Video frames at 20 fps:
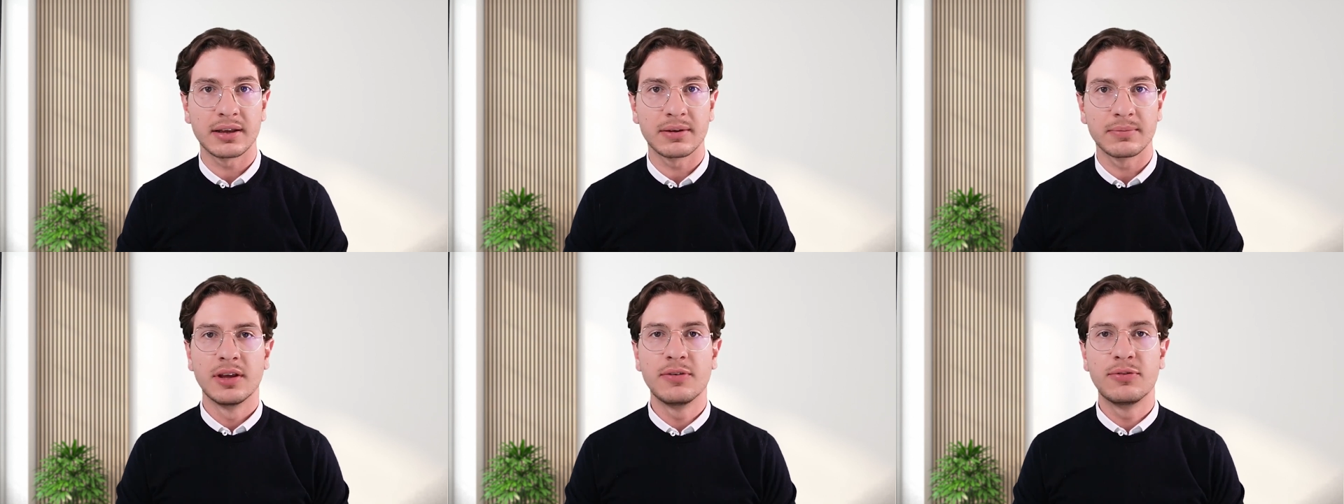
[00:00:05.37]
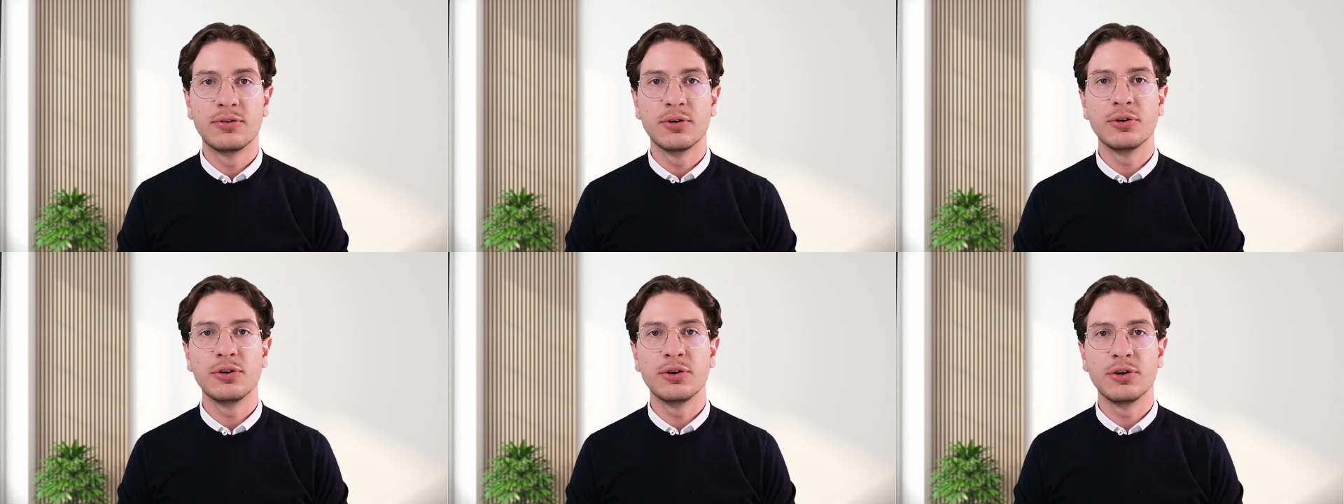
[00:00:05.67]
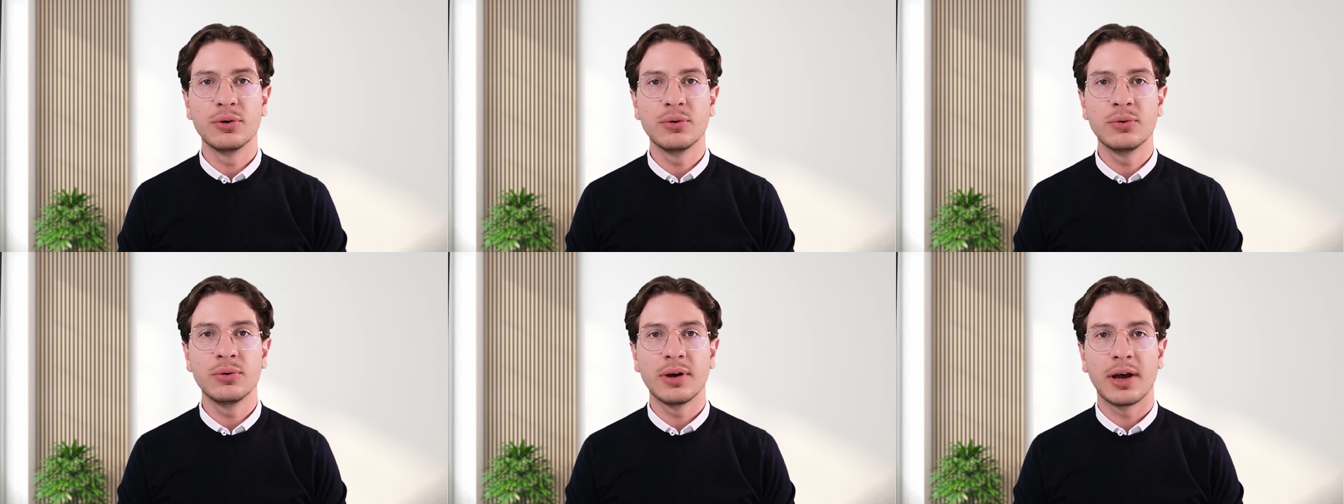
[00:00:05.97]
If you're
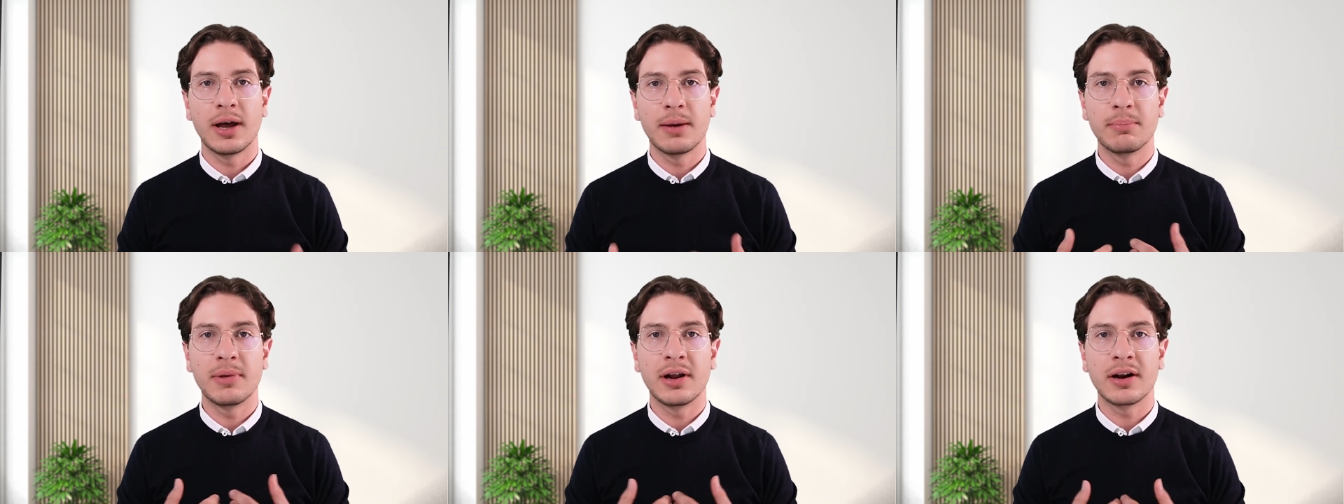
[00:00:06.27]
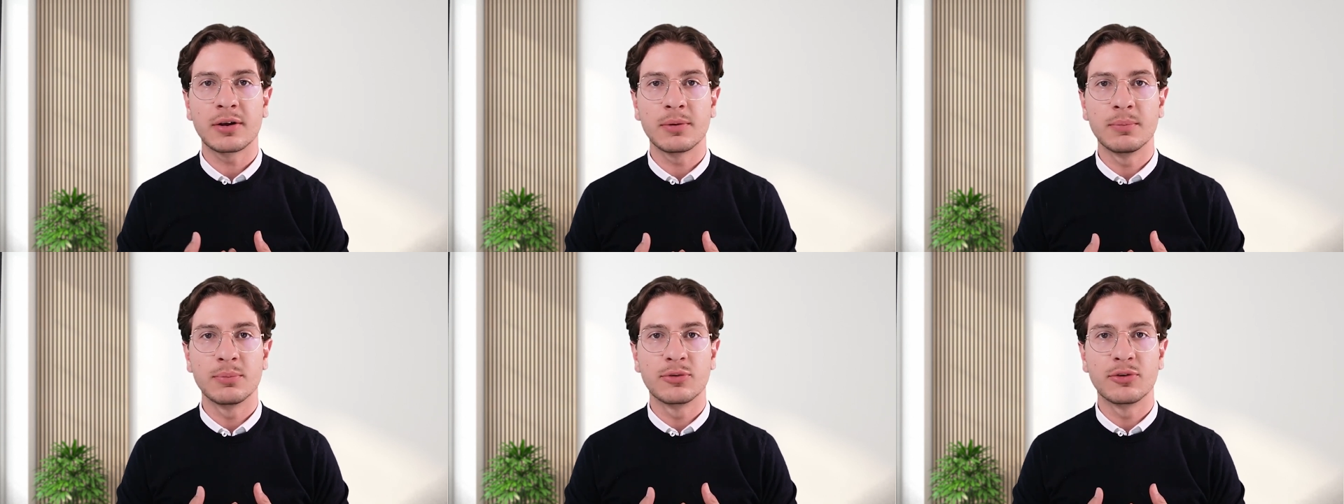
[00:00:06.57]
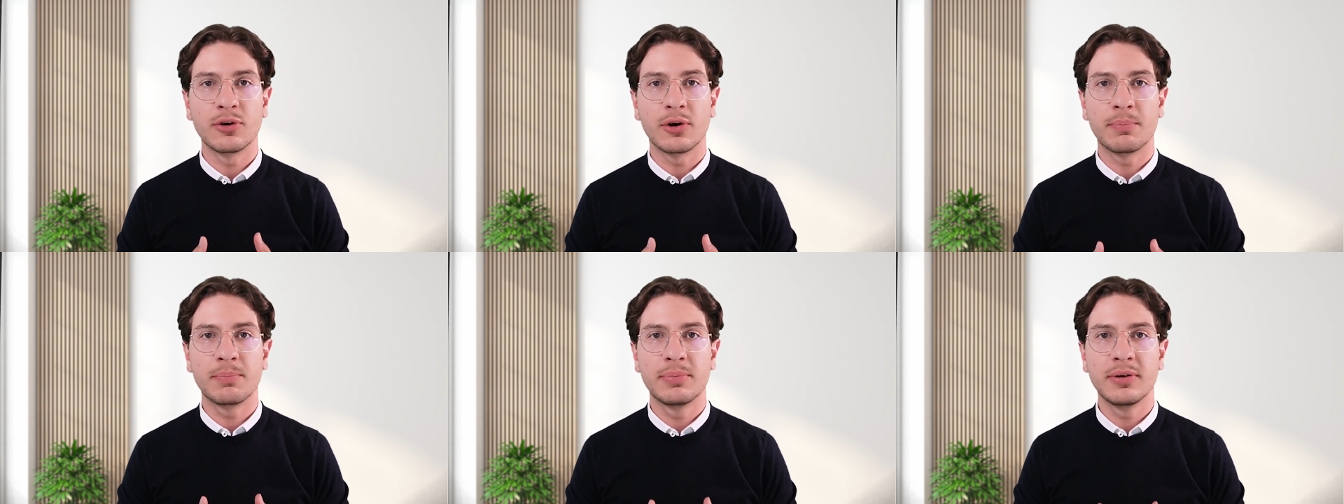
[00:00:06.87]
new, I'm Malcolm
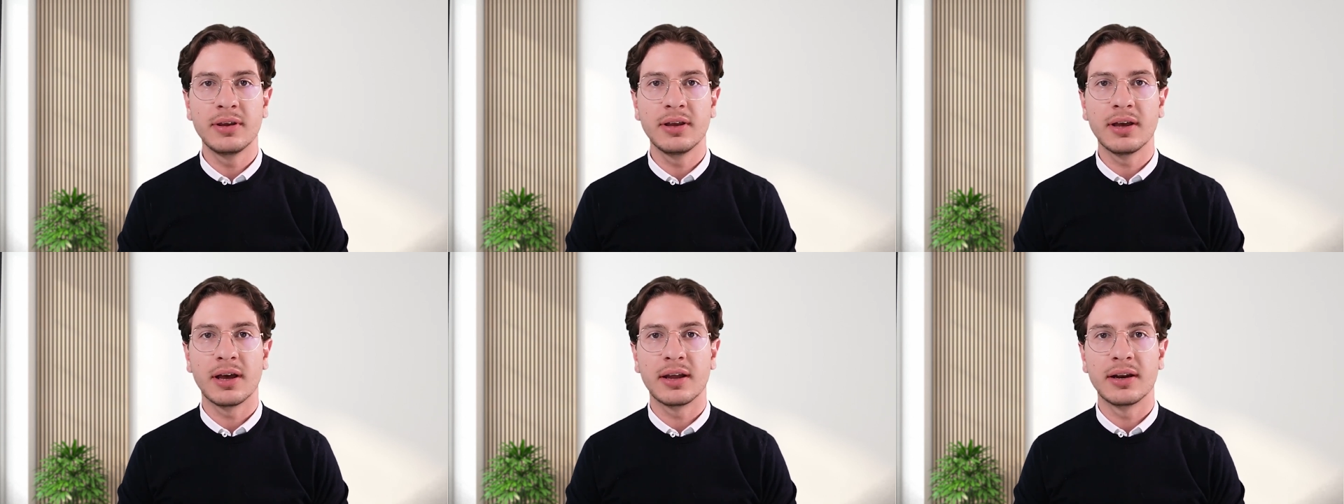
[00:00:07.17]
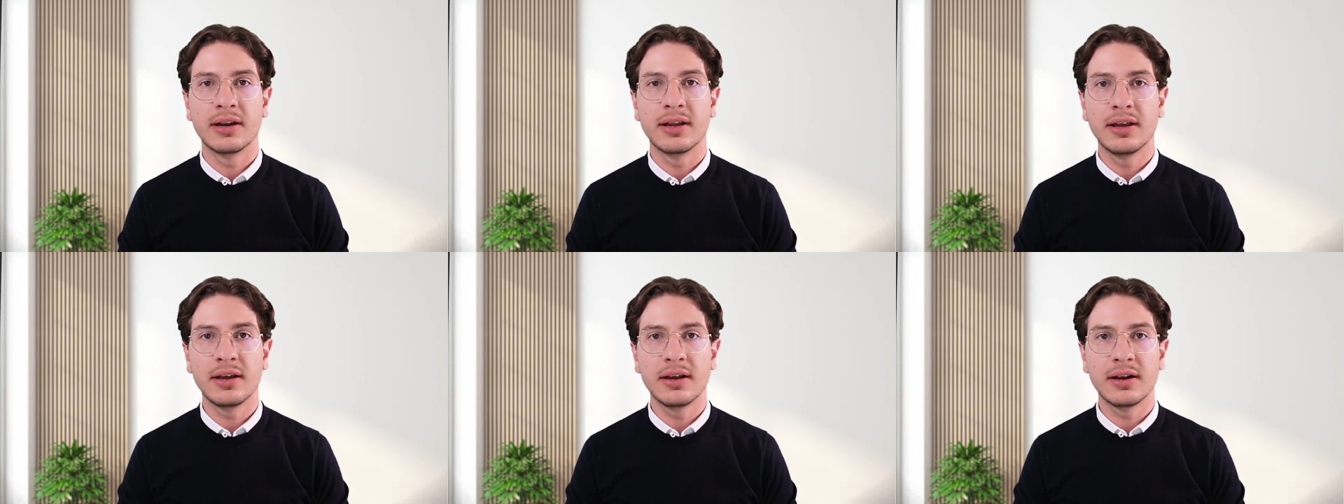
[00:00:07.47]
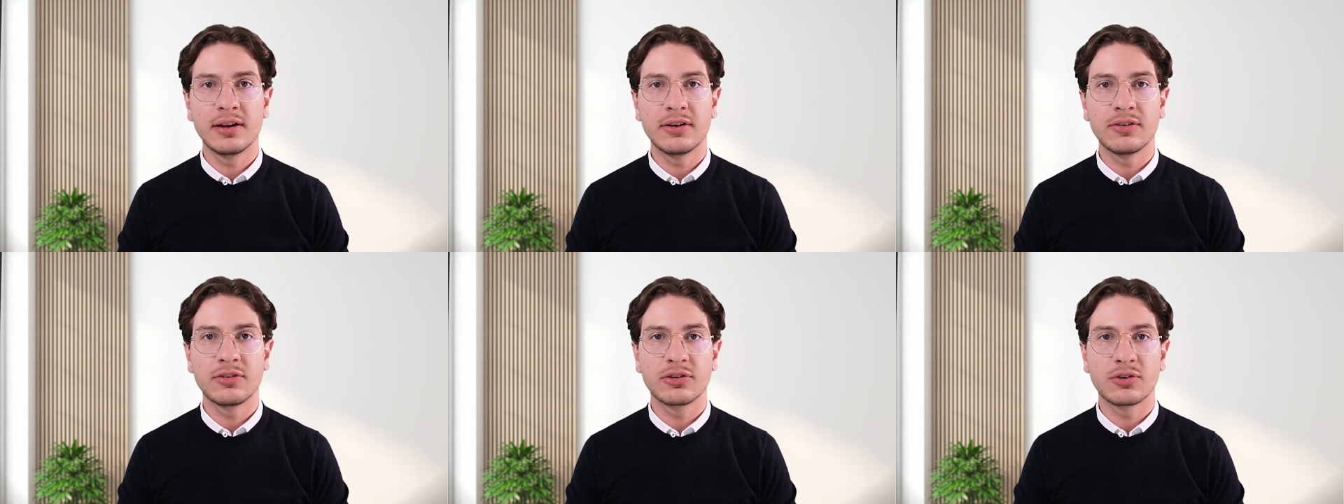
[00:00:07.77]
Zoppi, an
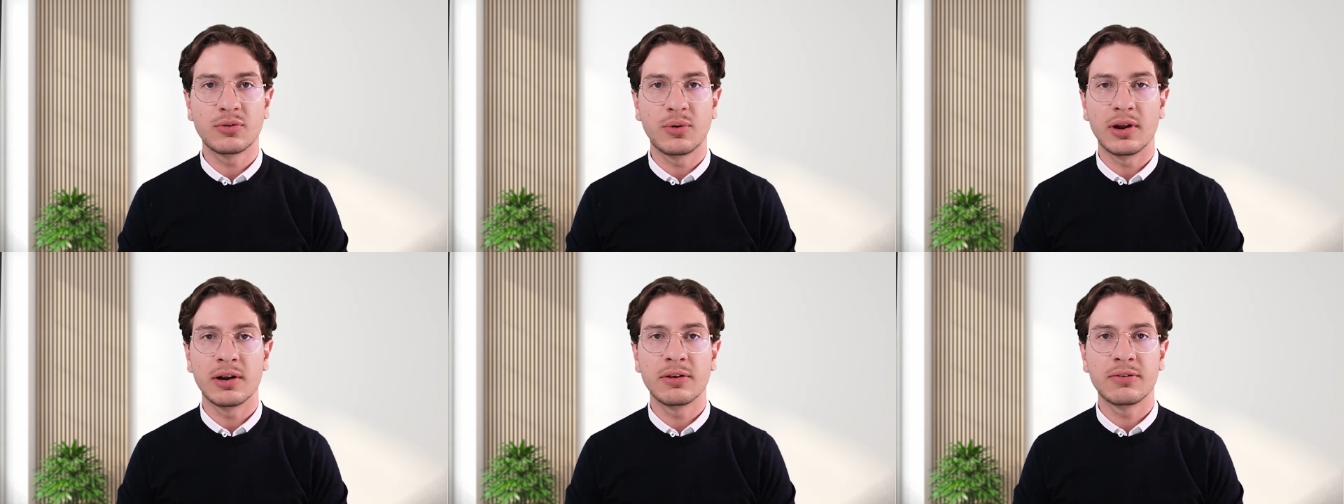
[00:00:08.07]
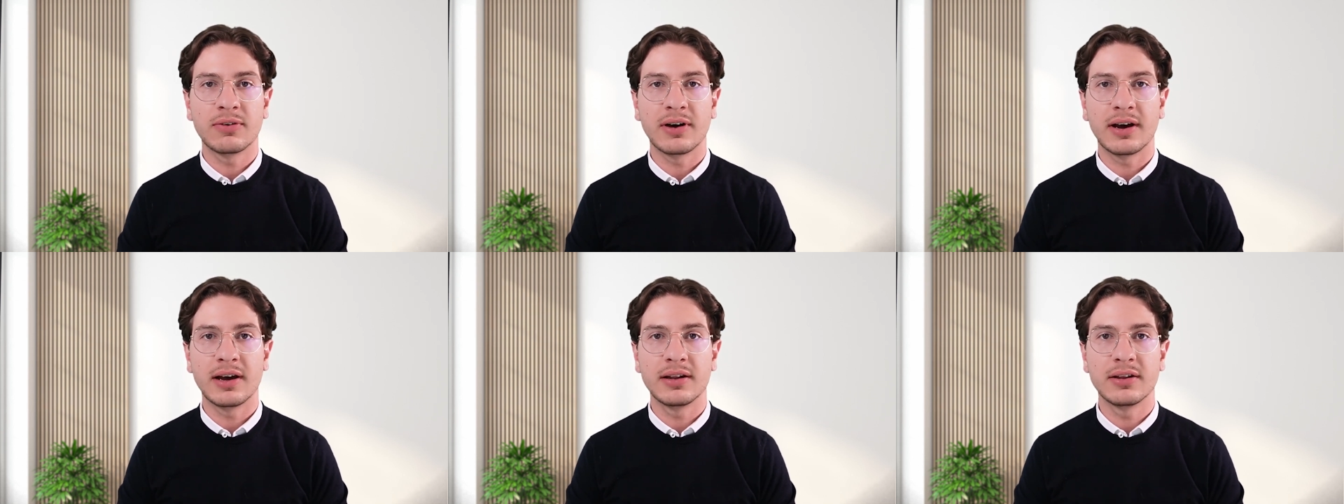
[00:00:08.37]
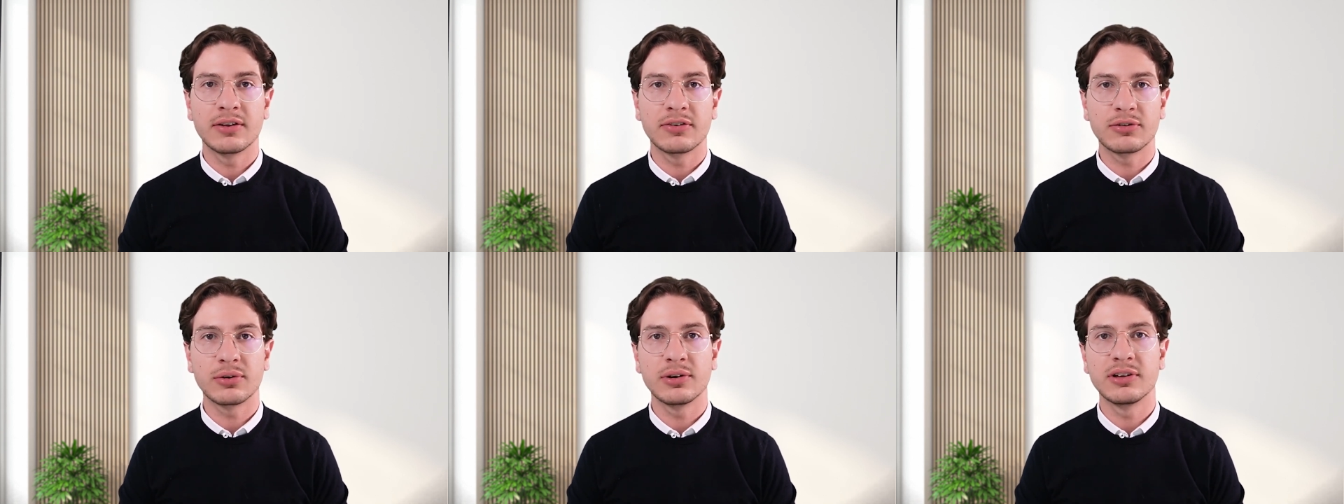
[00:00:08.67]
English
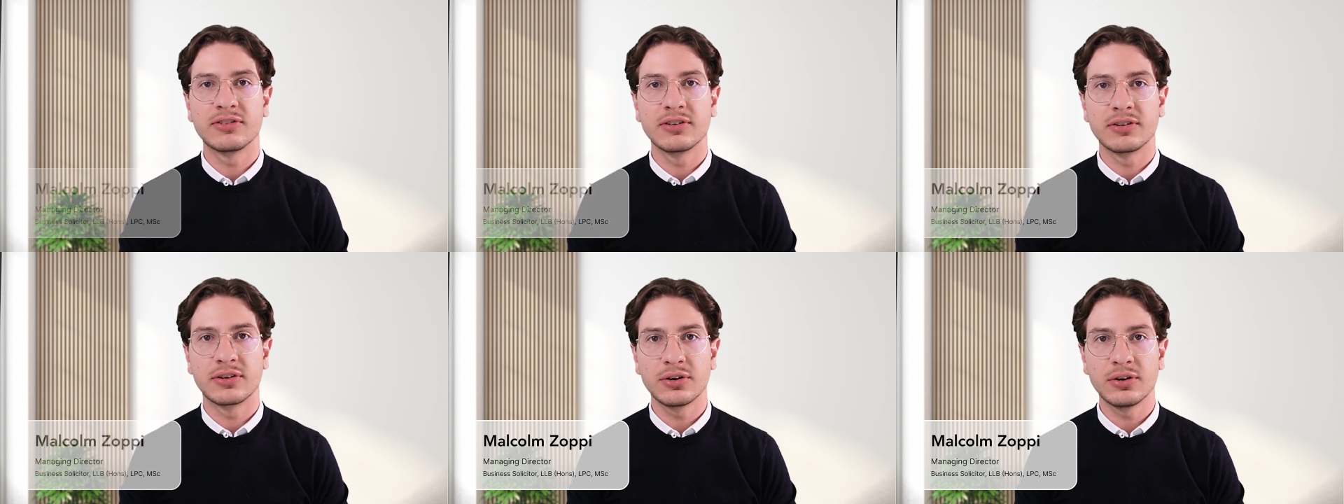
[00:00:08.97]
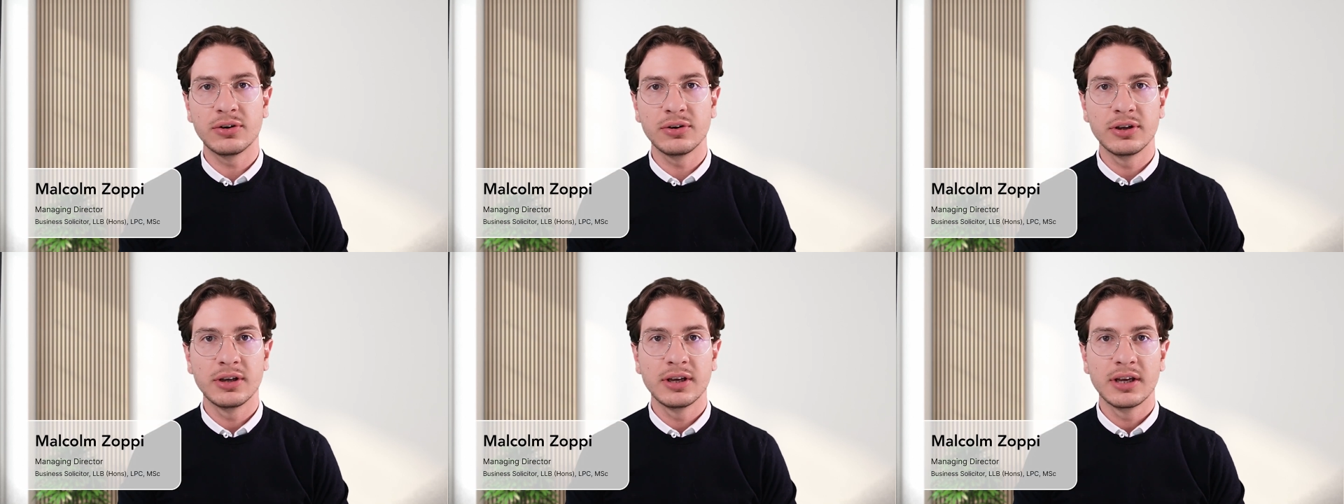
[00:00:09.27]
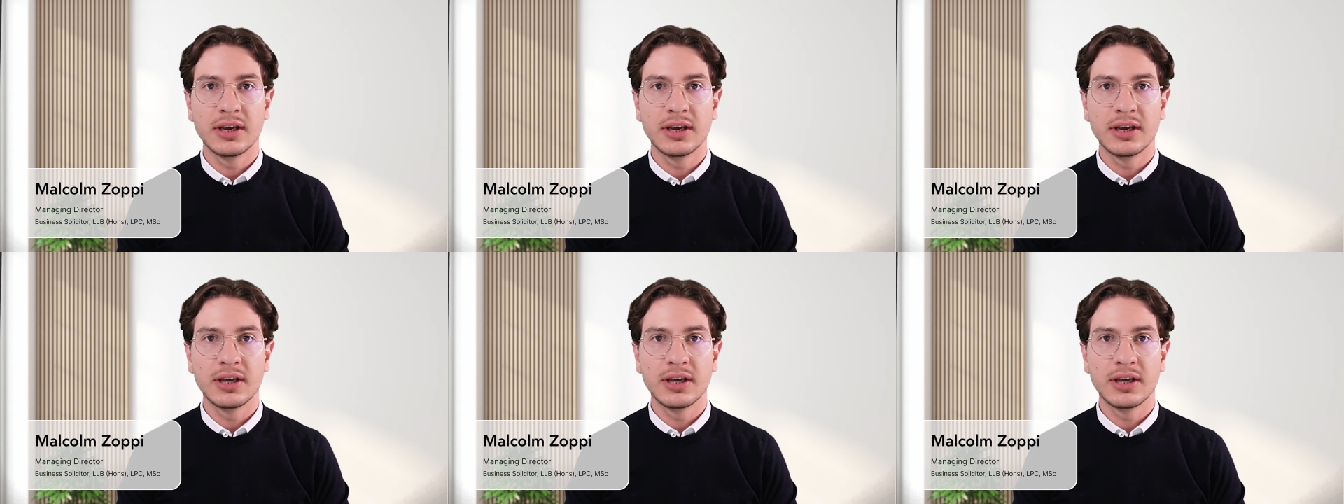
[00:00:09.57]
qualified solicitor